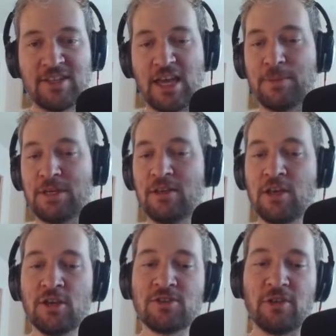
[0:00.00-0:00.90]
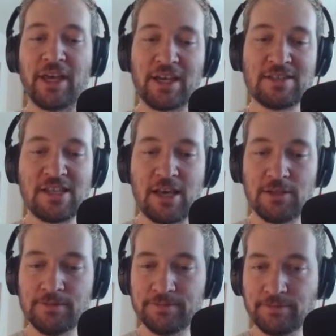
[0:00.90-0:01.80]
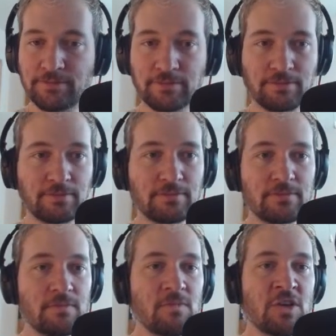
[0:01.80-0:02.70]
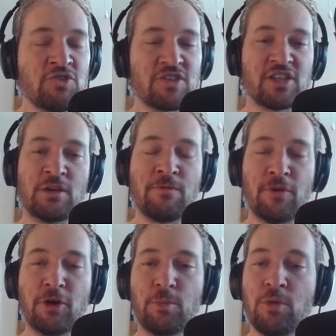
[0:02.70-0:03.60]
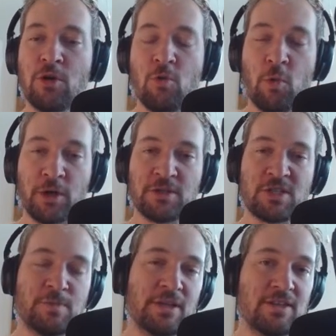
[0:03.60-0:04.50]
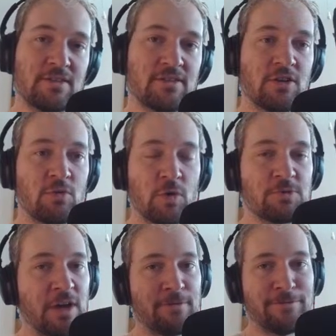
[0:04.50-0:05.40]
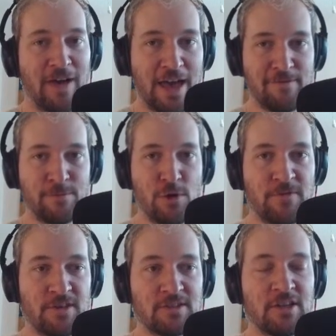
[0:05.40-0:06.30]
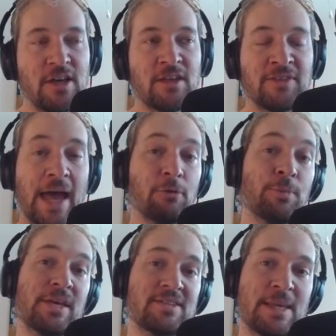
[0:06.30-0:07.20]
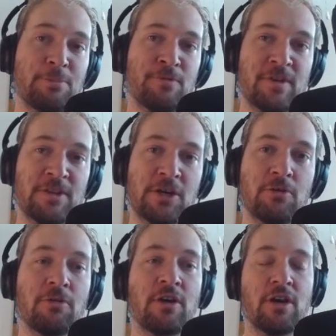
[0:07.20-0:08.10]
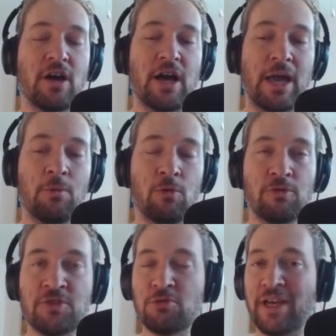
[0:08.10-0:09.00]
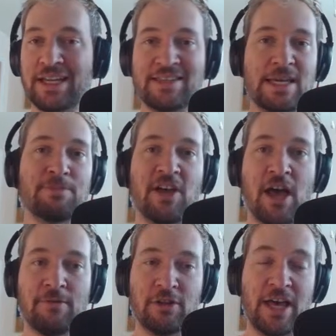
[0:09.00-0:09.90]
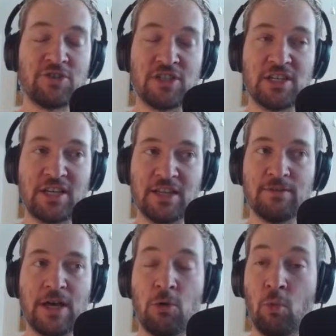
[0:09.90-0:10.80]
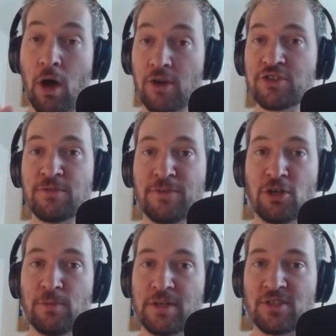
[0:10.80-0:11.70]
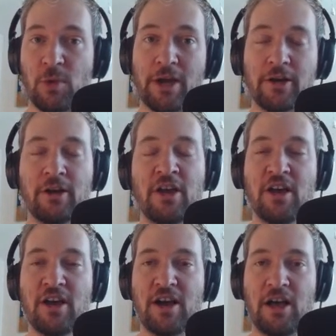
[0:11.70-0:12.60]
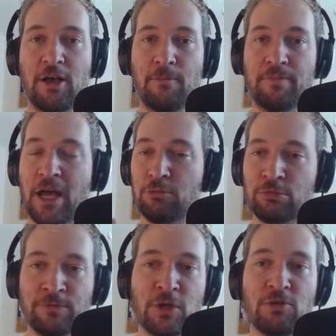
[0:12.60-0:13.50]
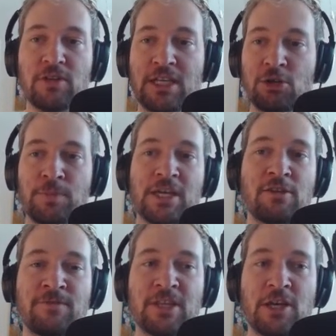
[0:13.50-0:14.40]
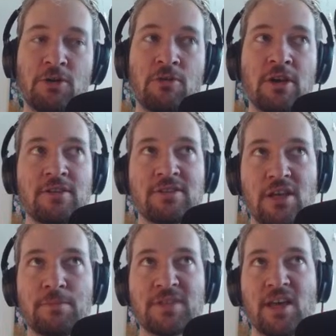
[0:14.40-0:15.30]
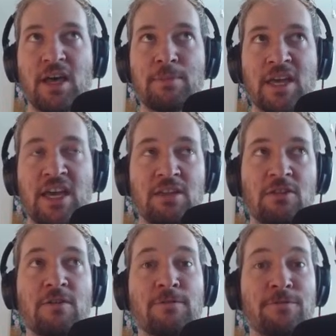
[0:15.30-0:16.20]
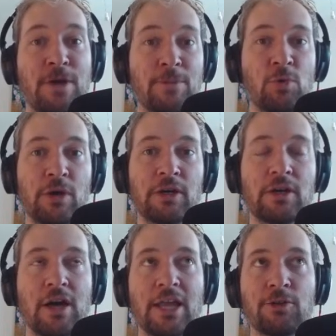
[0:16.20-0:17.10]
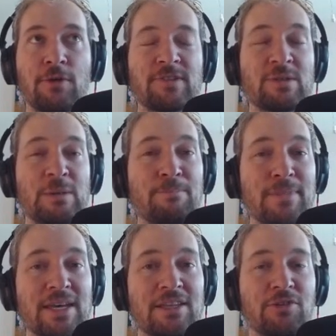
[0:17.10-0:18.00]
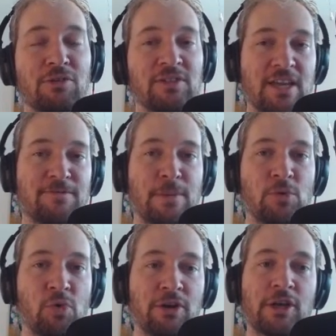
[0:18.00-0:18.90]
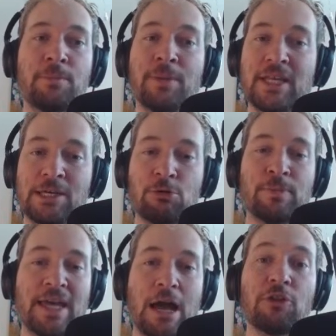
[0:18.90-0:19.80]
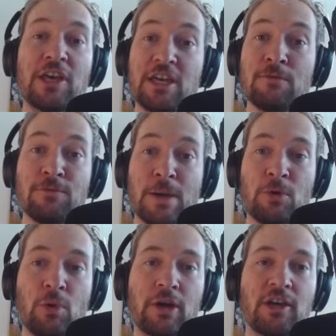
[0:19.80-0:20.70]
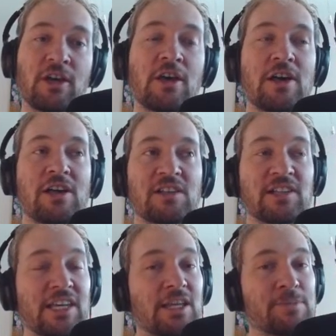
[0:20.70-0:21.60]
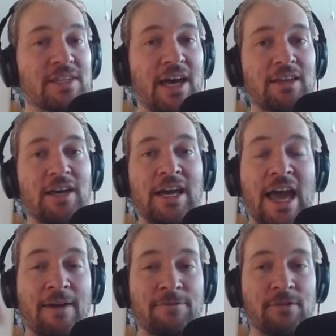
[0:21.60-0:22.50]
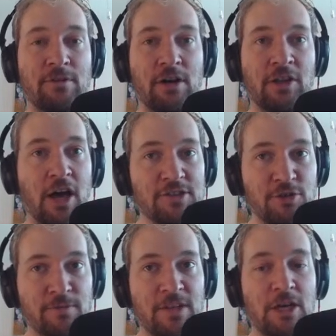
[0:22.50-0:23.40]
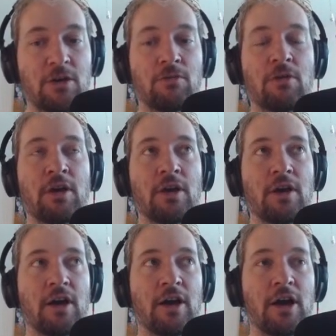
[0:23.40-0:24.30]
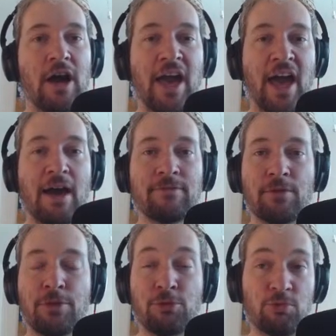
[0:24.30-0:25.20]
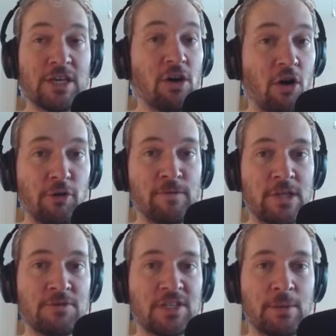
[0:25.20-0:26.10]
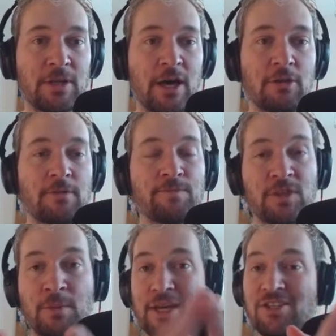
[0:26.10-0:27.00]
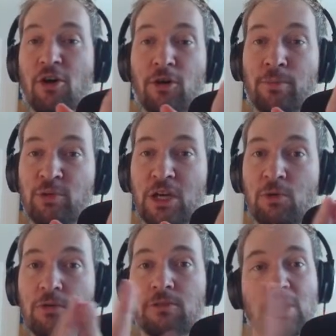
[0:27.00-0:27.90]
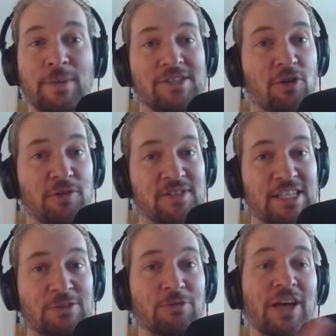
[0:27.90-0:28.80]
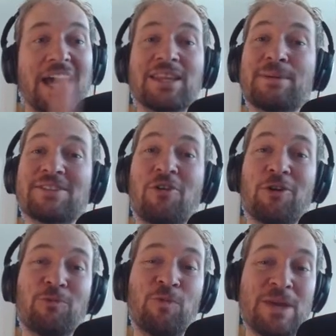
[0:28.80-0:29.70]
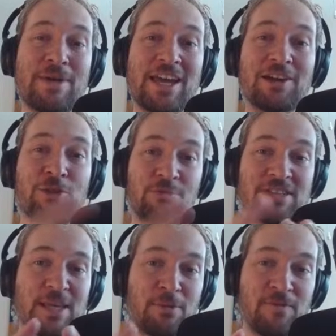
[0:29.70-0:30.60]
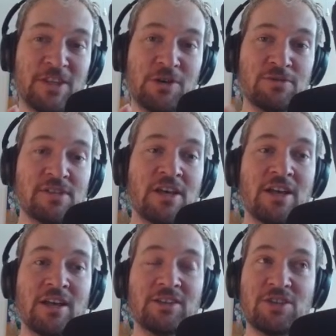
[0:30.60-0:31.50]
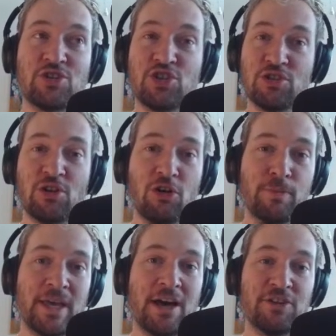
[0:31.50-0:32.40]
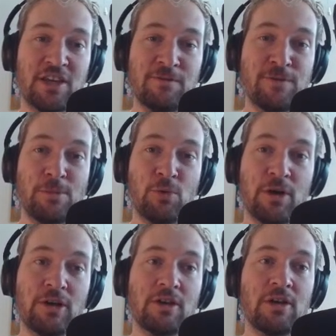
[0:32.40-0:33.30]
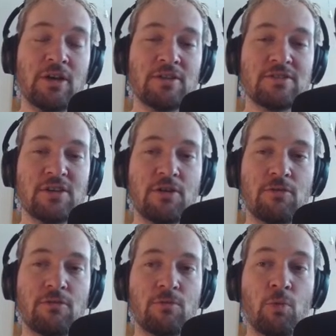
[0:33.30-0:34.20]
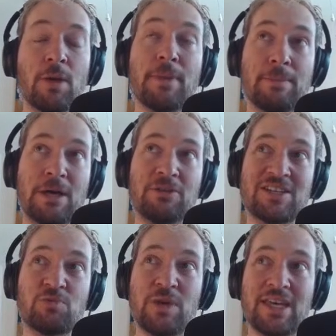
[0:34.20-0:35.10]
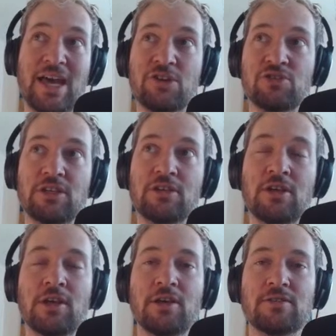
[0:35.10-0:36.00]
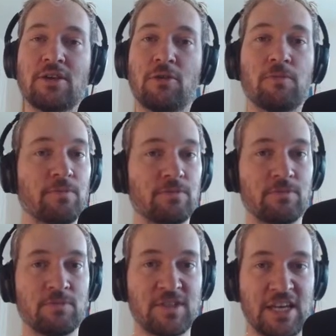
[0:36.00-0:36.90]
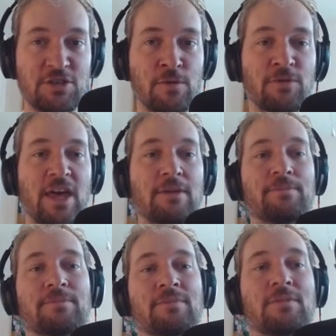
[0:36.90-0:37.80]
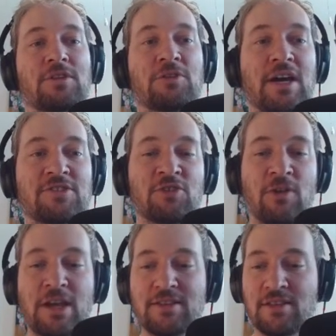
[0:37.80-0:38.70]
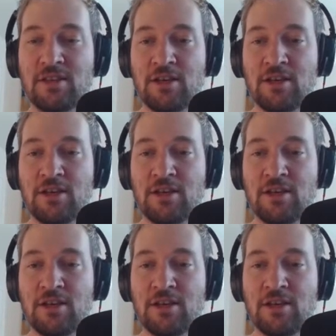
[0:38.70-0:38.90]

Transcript: happy? So like I said, just to confirm, we're going to spin this. Once we have 5 movies, that will be a separate video. I will do like a deep dive. I'll watch the film, I swear. I'll review it, and it'll be in a video sometime in February. I don't know if it's going to be mid or late February, but it will be out in February. Leading up to that, I have an Oscar video. I have 3 horror videos coming out. The best horror prequel, the best horror sequel, and the best horror remake. 3 separate videos that should all be out in February. So one might be out next week, actually. So stay tuned for that. You guys are great.